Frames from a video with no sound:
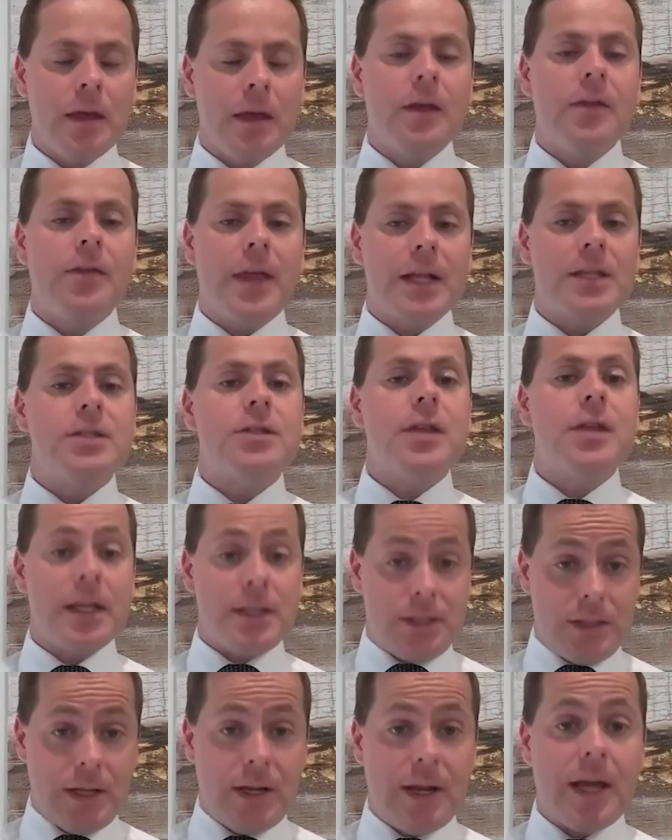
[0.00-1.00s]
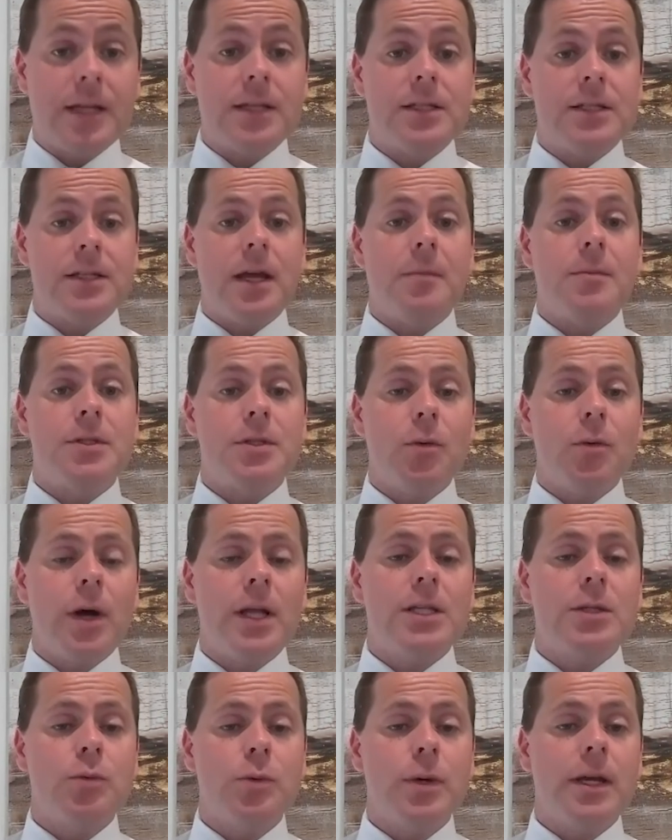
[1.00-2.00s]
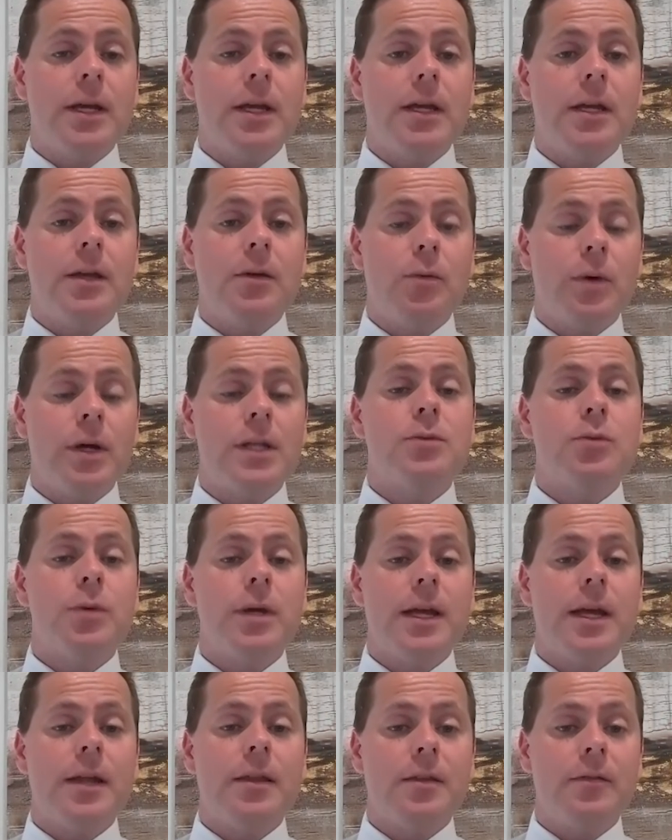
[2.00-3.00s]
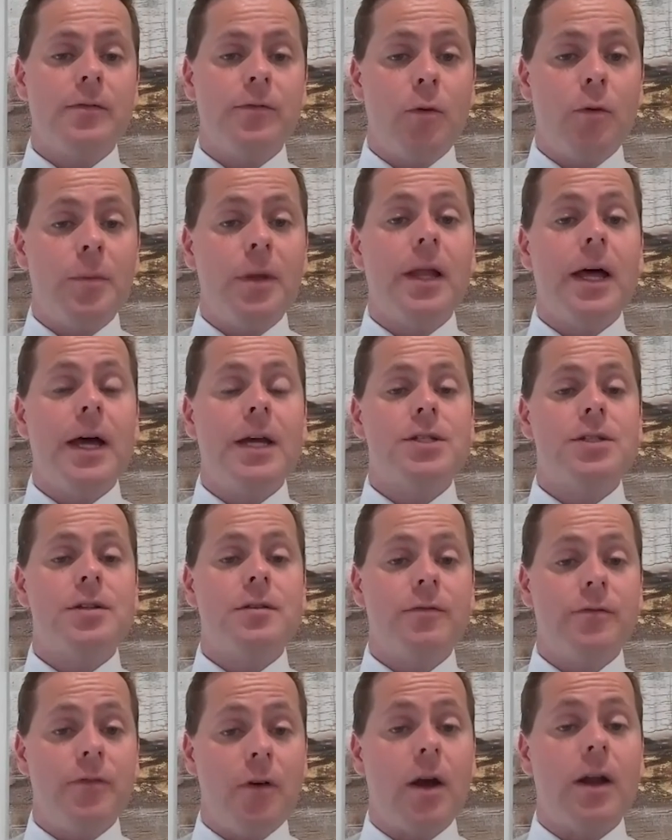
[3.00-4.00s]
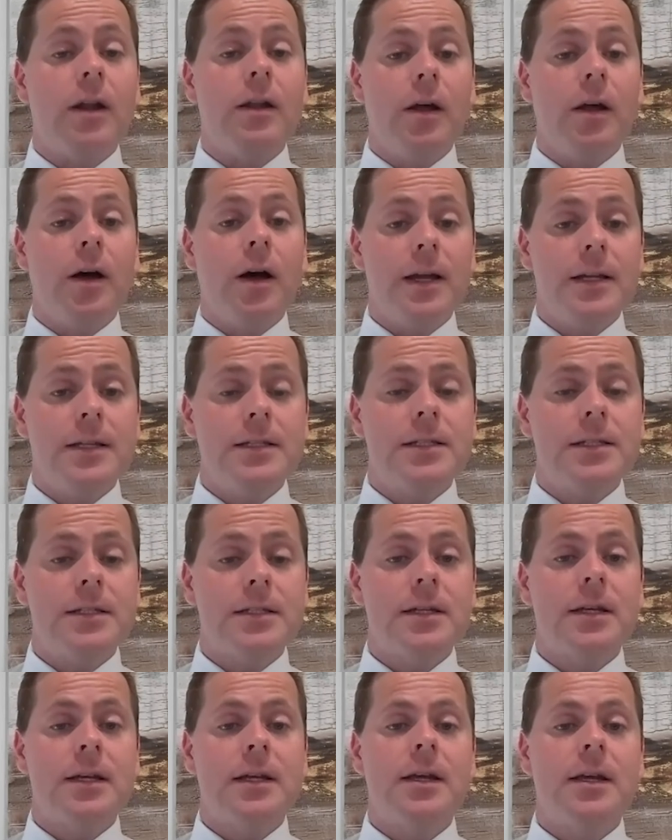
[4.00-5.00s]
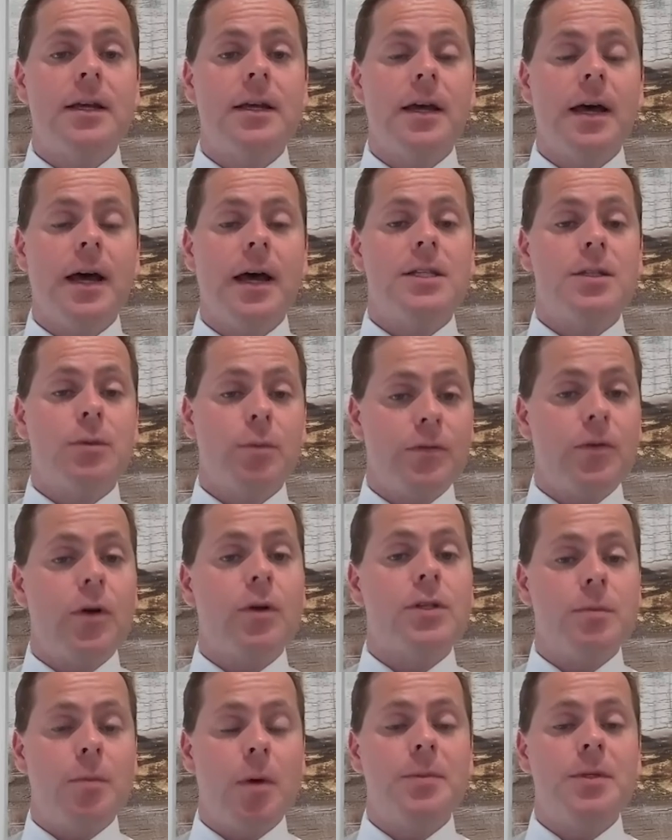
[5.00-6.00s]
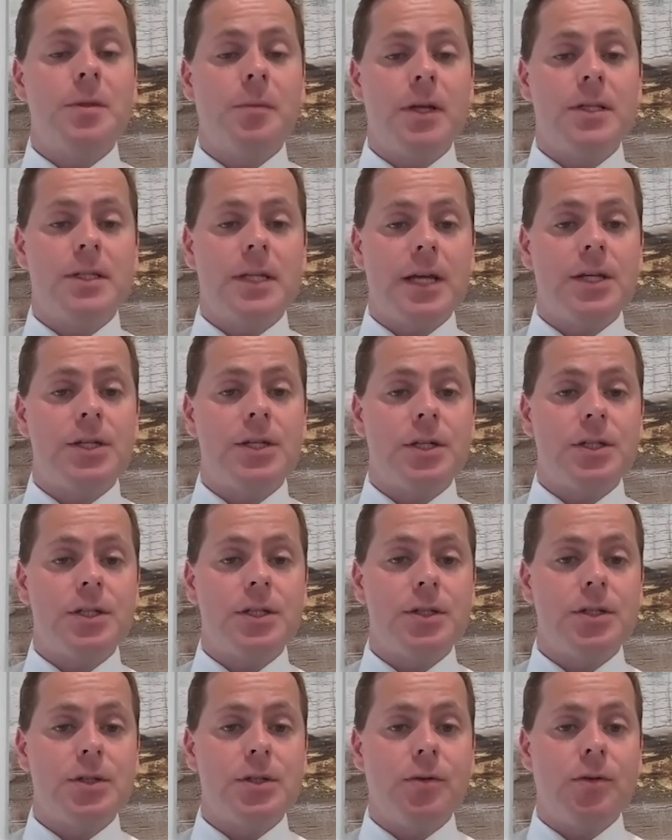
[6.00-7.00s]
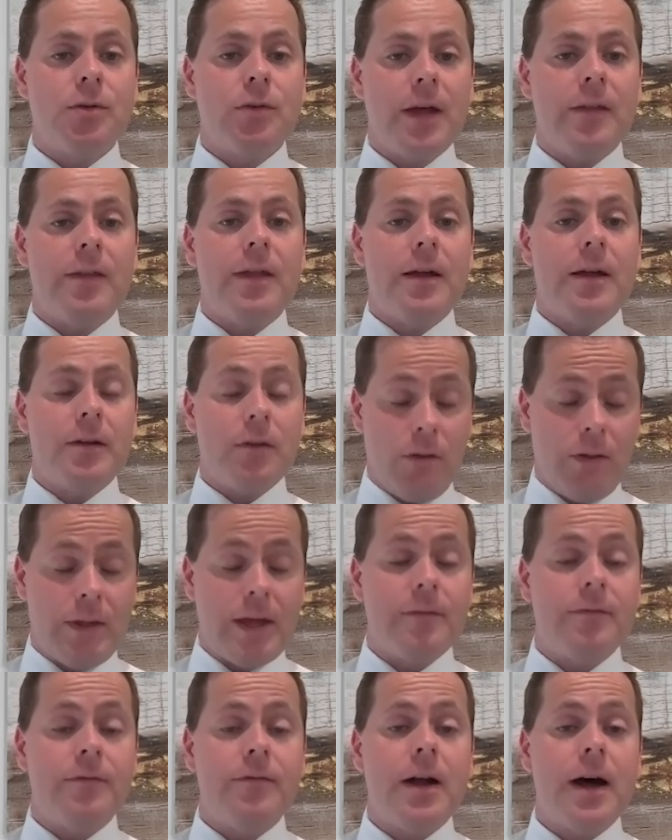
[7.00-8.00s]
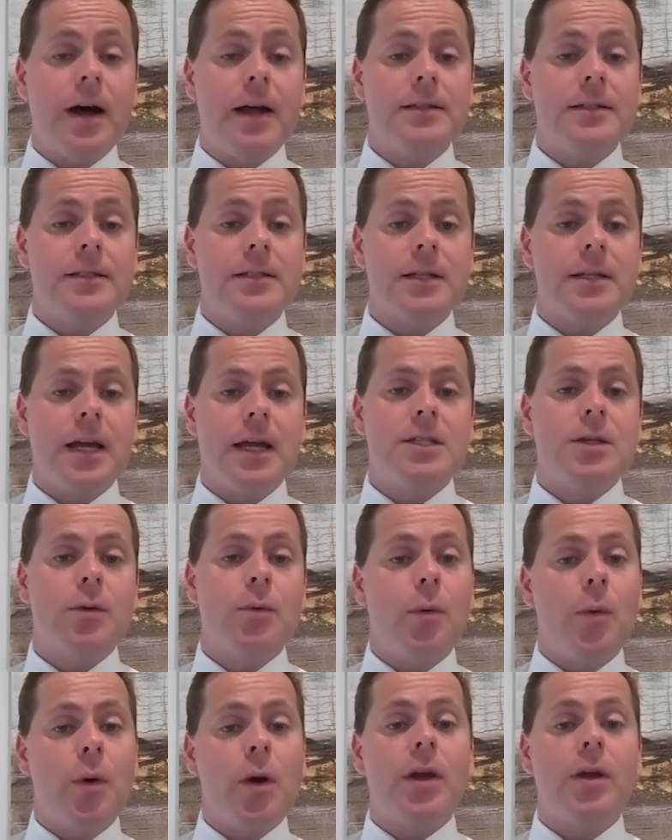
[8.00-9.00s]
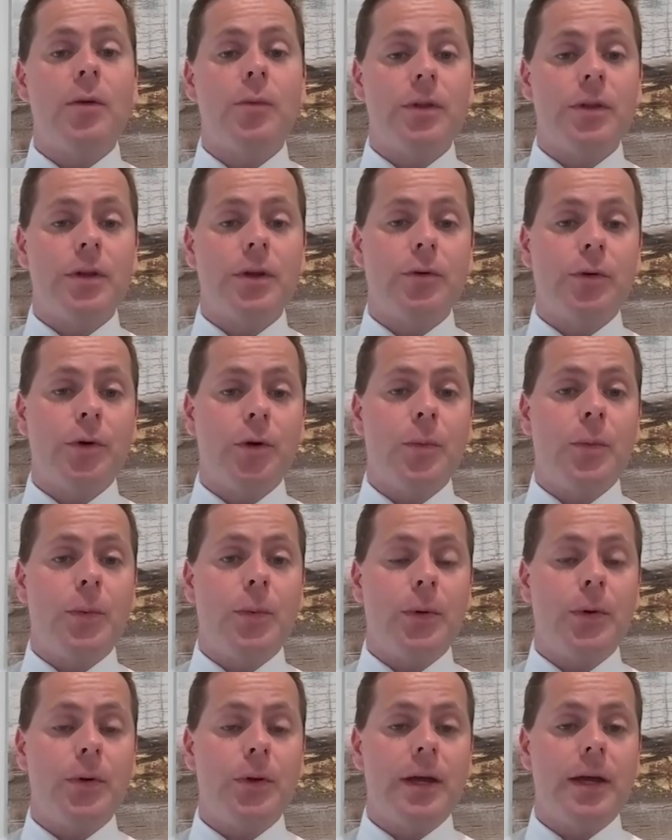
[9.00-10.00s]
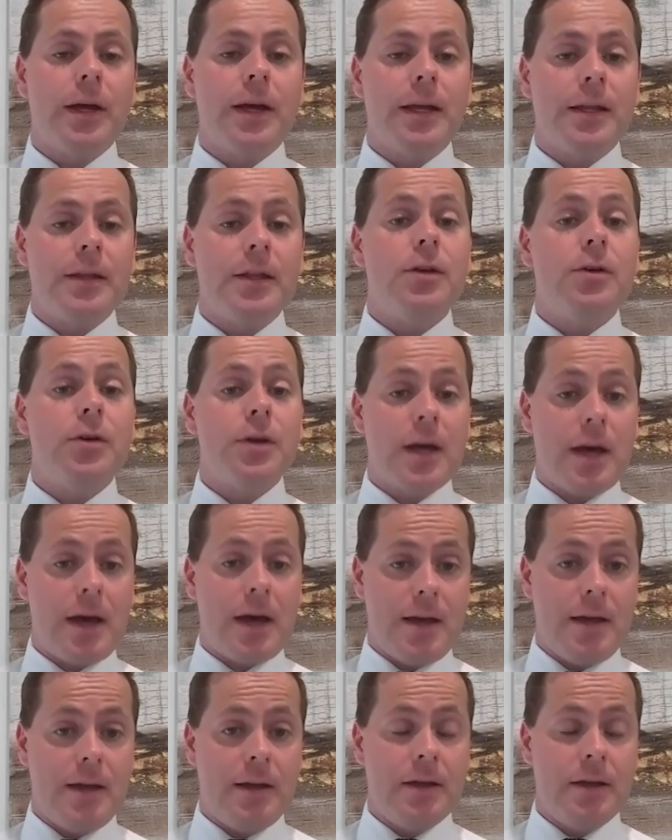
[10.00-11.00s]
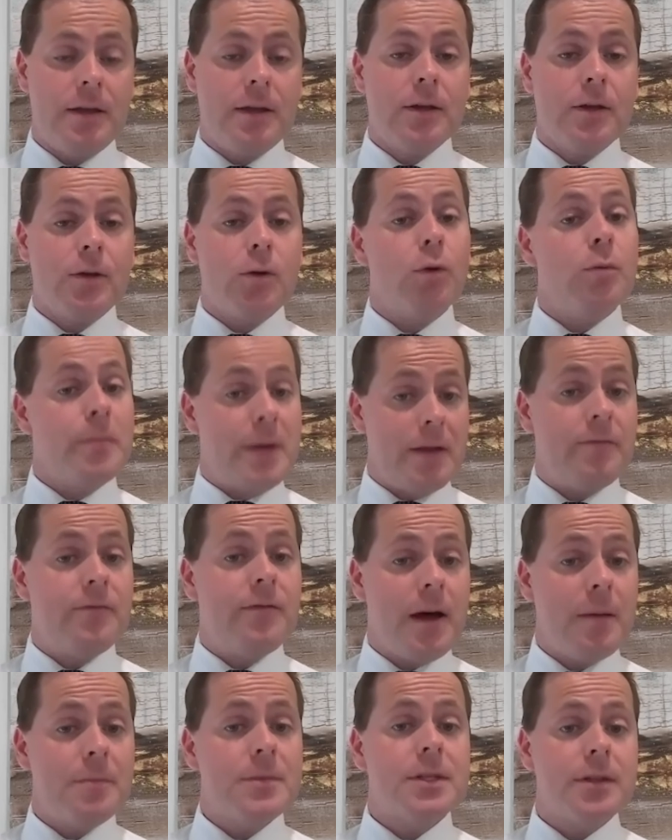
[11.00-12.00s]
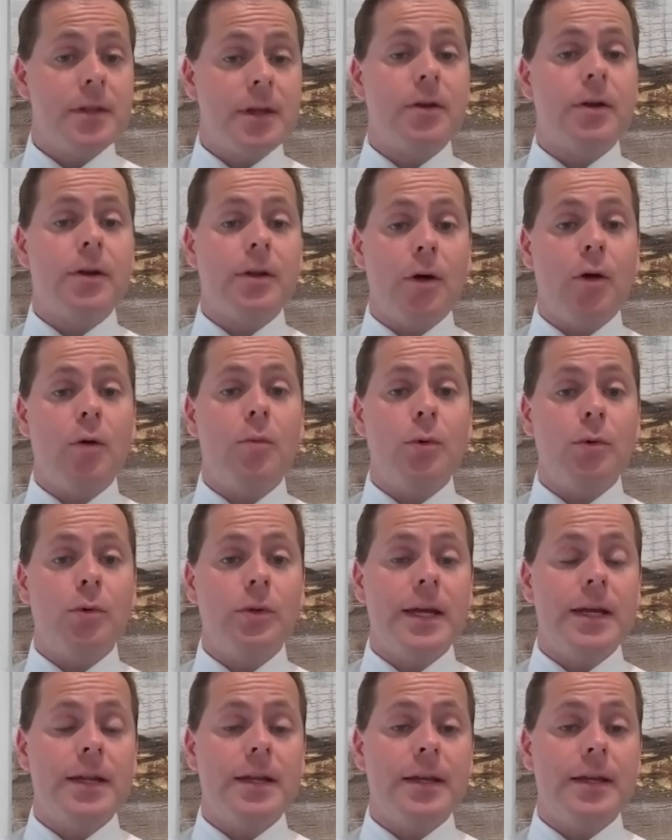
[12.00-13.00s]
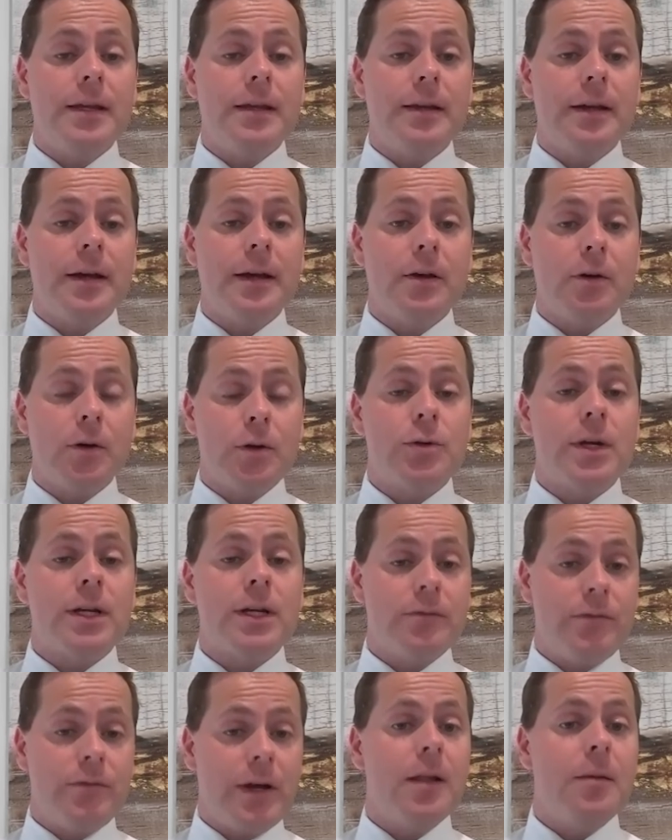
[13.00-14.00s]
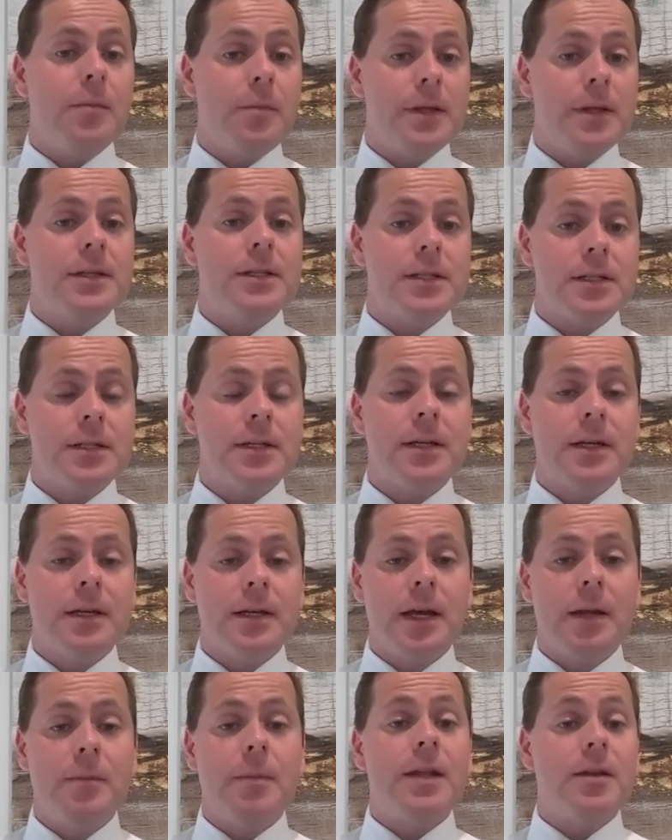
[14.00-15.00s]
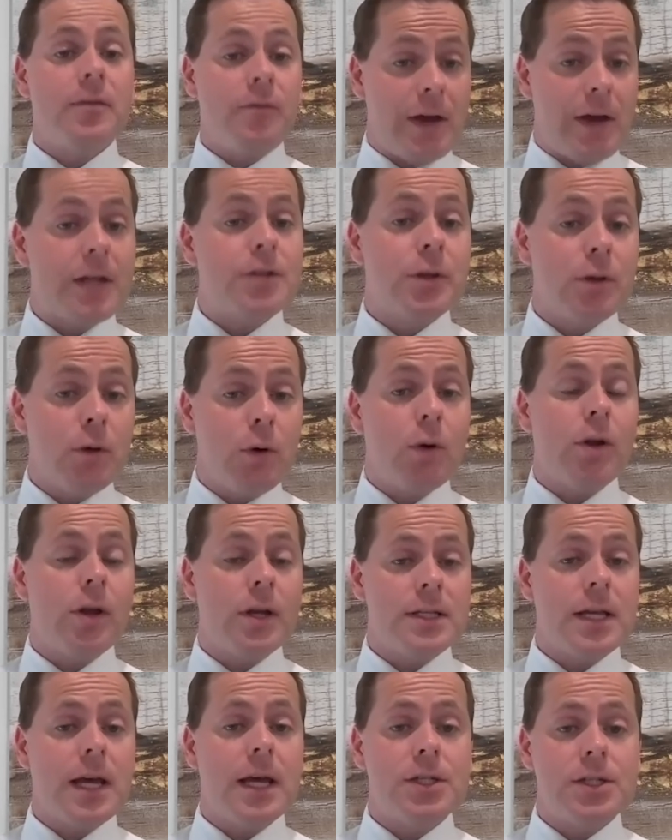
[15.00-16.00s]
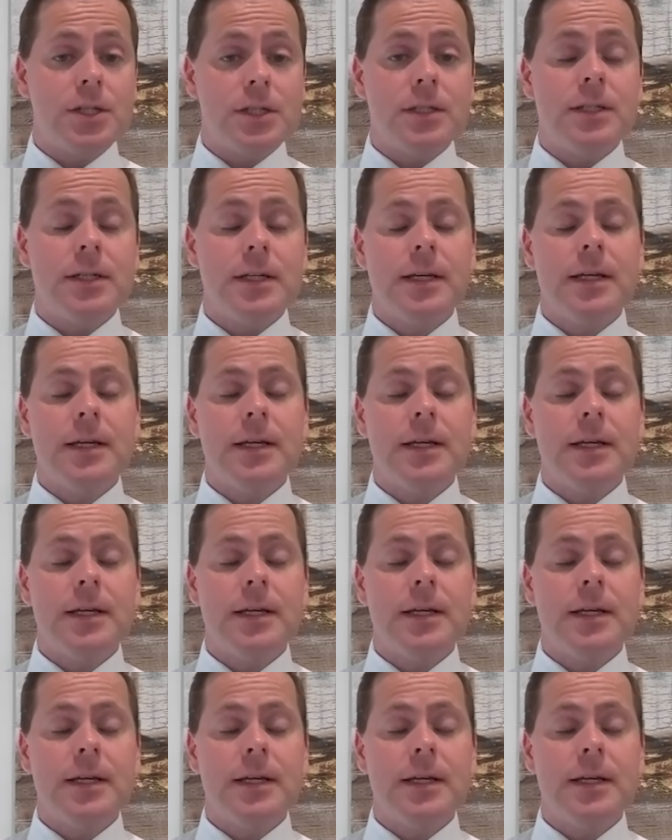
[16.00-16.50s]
That's the next step. So once we get the formulation finalized, and so we've got some optimization to do around that on that front. And so we're working with a group in the UK called MedPharm. So they're a global leading contract development and manufacturing organization.